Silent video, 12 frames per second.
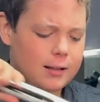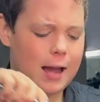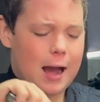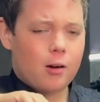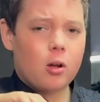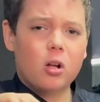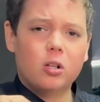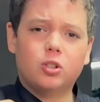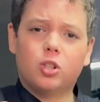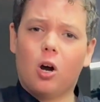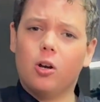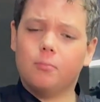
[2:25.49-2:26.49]
Now
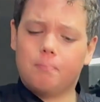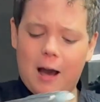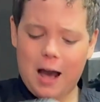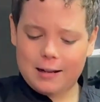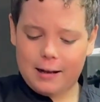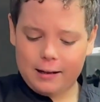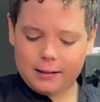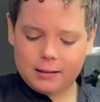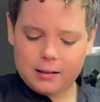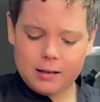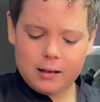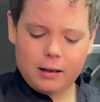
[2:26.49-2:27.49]
don't panic
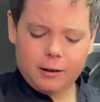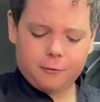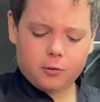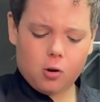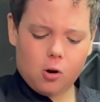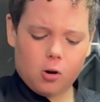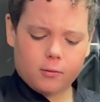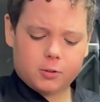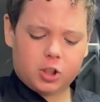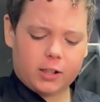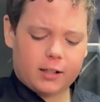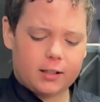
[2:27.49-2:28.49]
if your
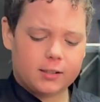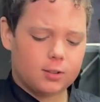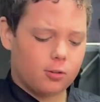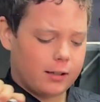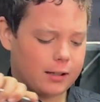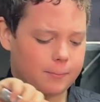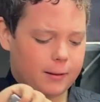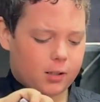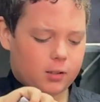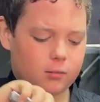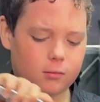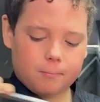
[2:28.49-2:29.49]
chicken is looking a bit
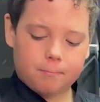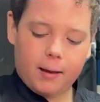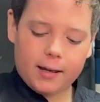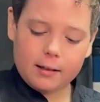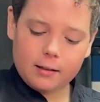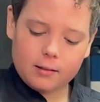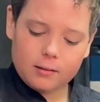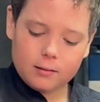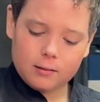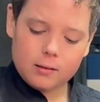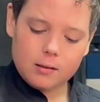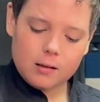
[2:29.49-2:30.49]
pink,
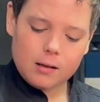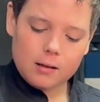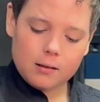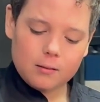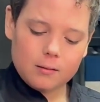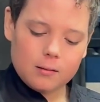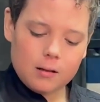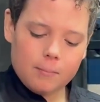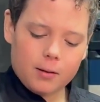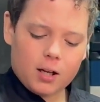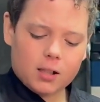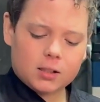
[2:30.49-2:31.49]

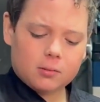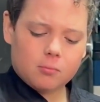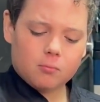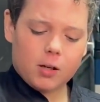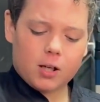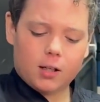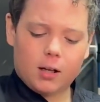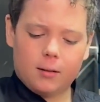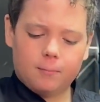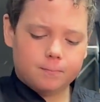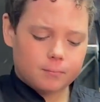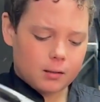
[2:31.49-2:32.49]

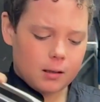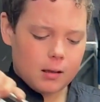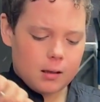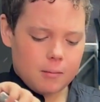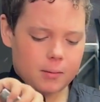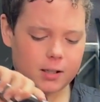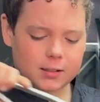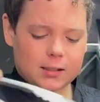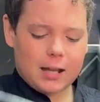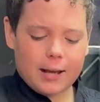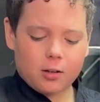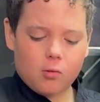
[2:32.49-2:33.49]
because
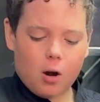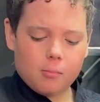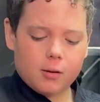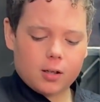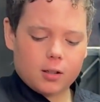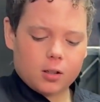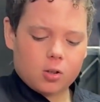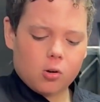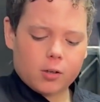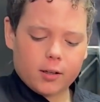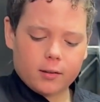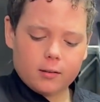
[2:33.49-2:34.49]
later on we're gonna
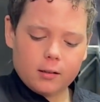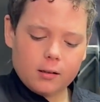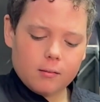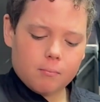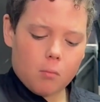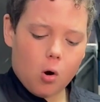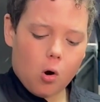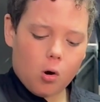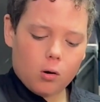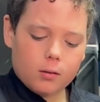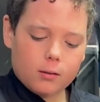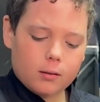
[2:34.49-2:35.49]
cook it
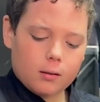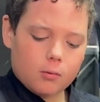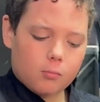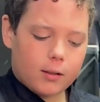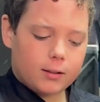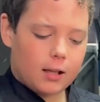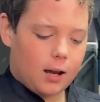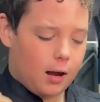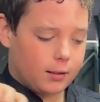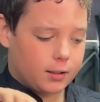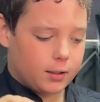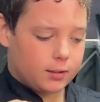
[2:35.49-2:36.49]
more with the
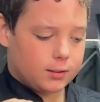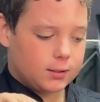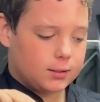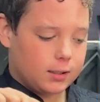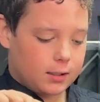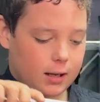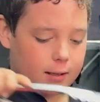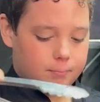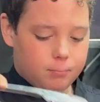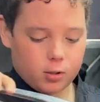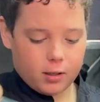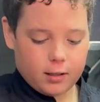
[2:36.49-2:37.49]
onions and
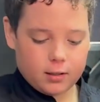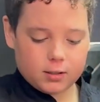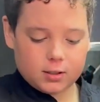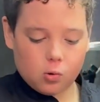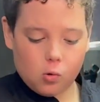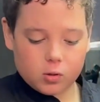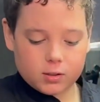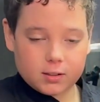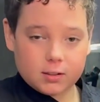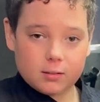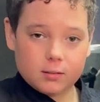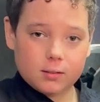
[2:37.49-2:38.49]
put it in a sauce,
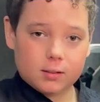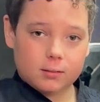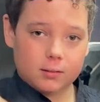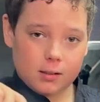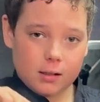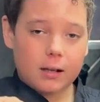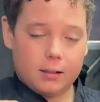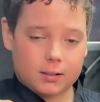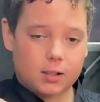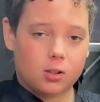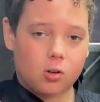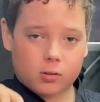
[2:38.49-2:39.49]
and it's
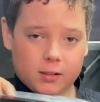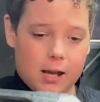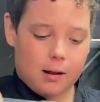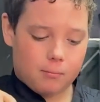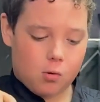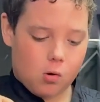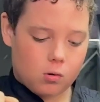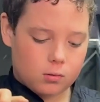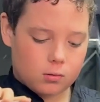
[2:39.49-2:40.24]
gonna cook down more,